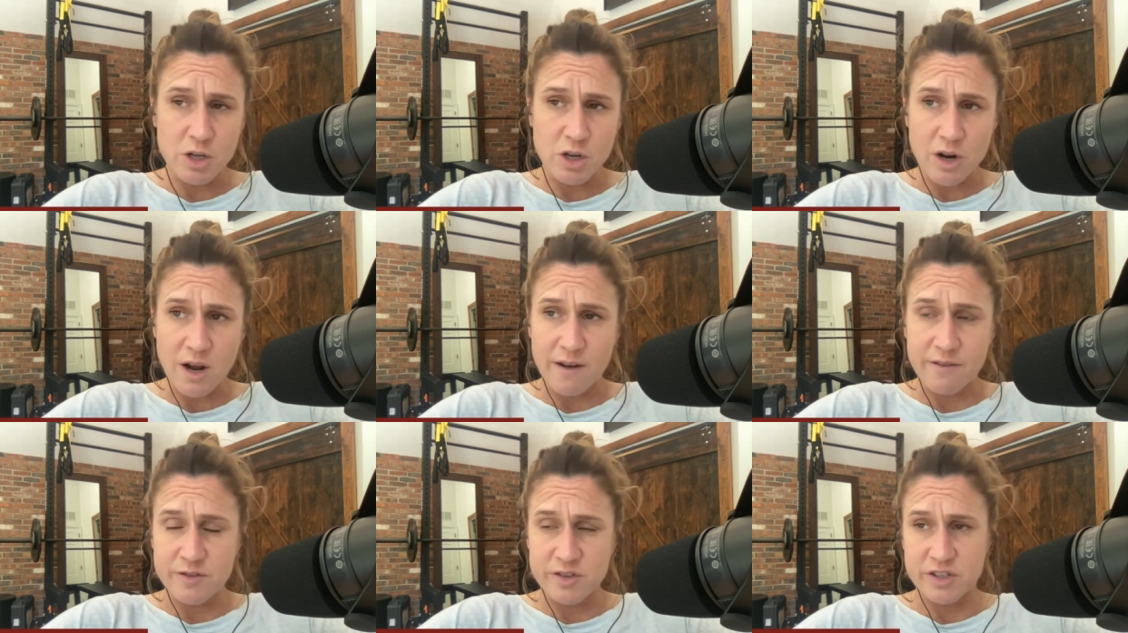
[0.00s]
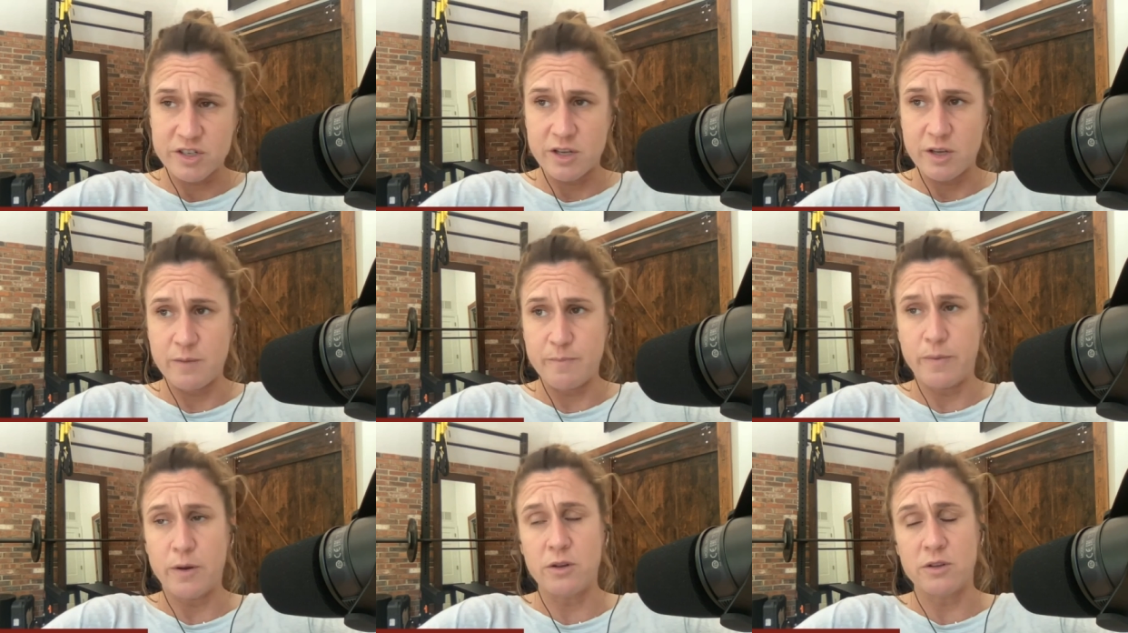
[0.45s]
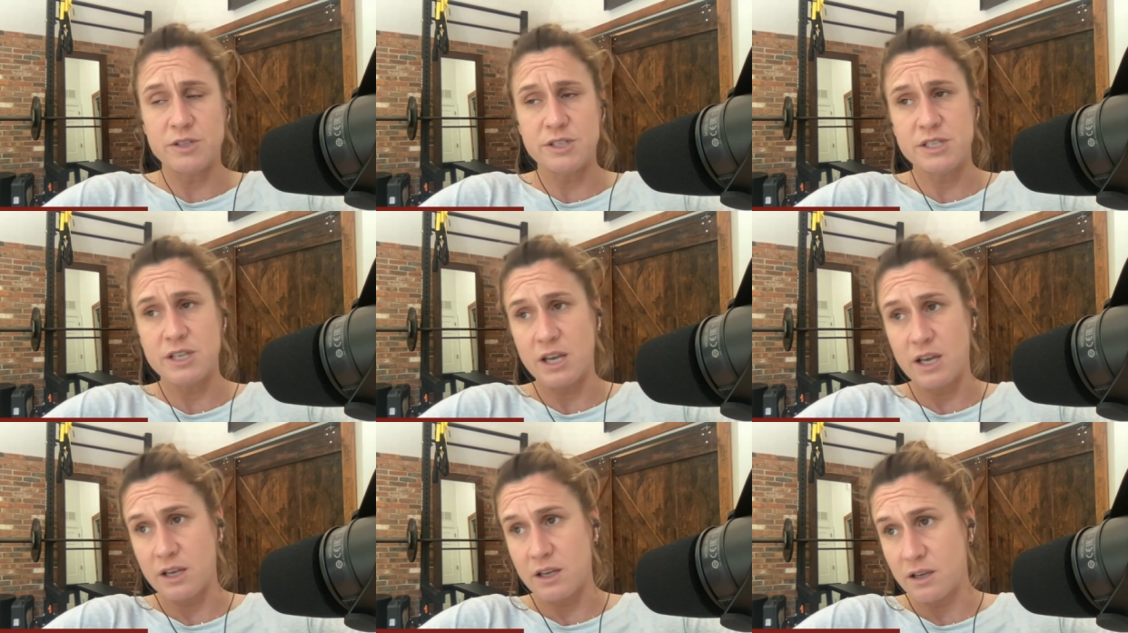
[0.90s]
You know, obviously
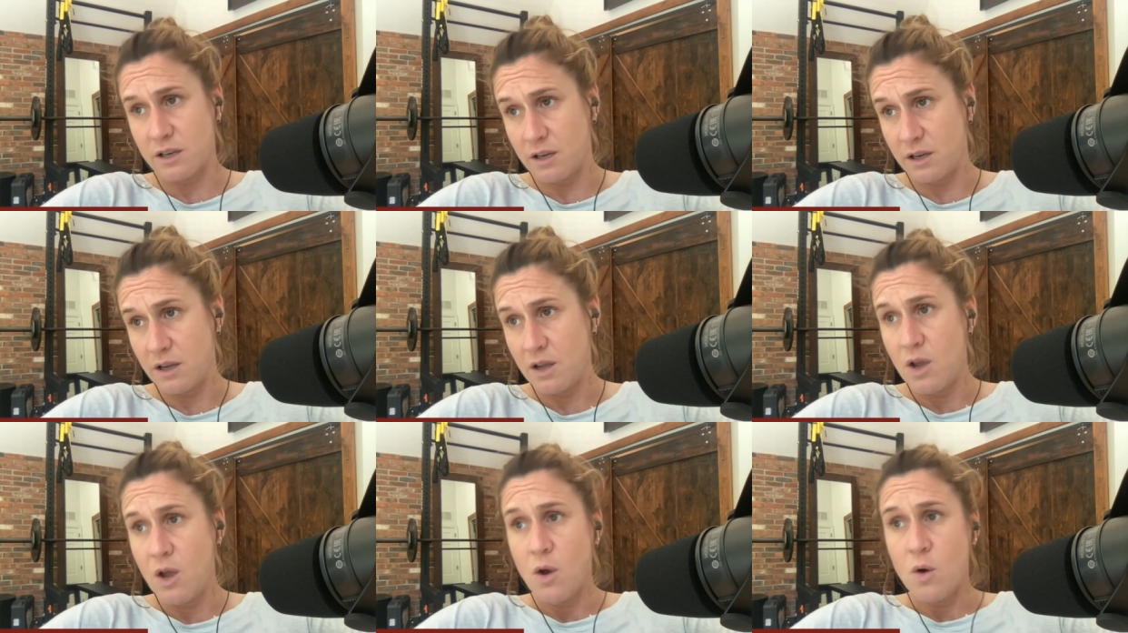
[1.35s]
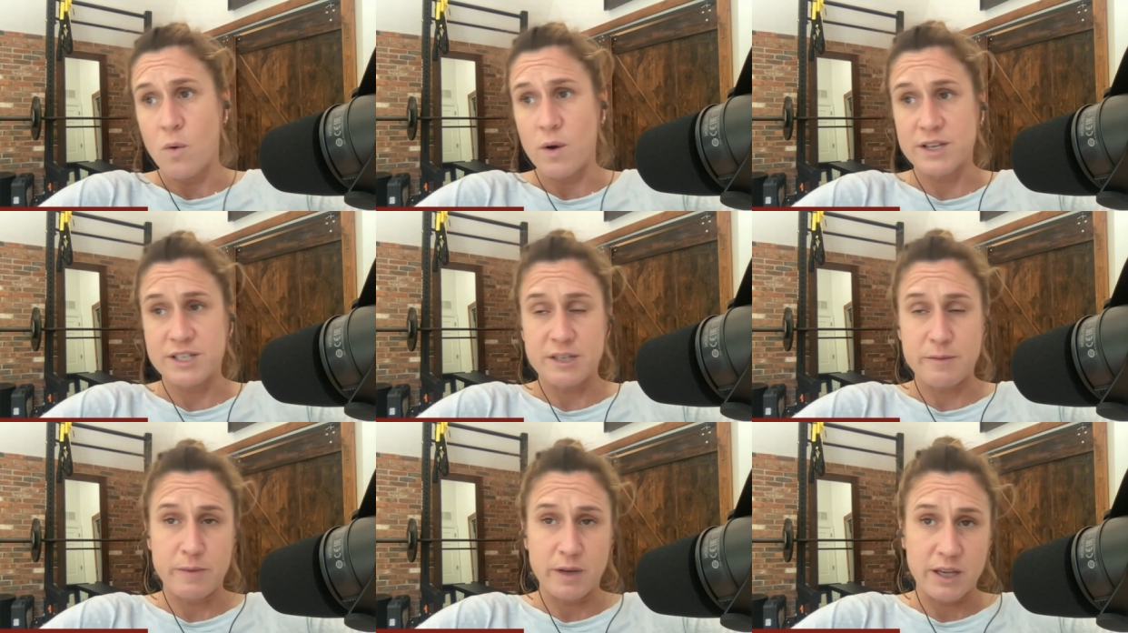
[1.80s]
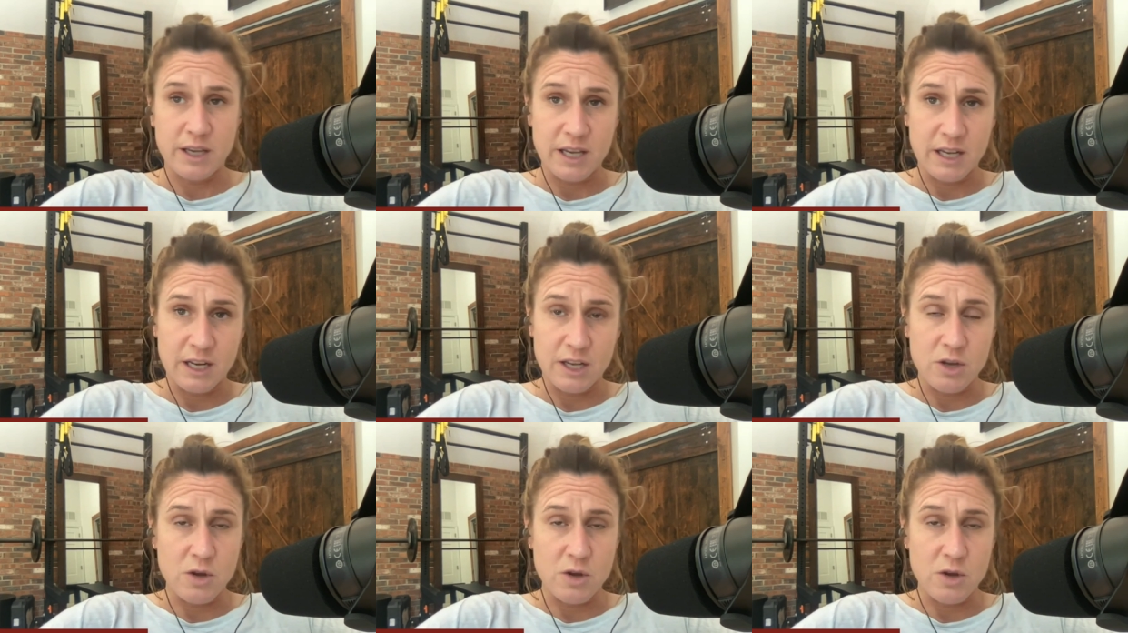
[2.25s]
Pulisic, uh, Weston McKennie.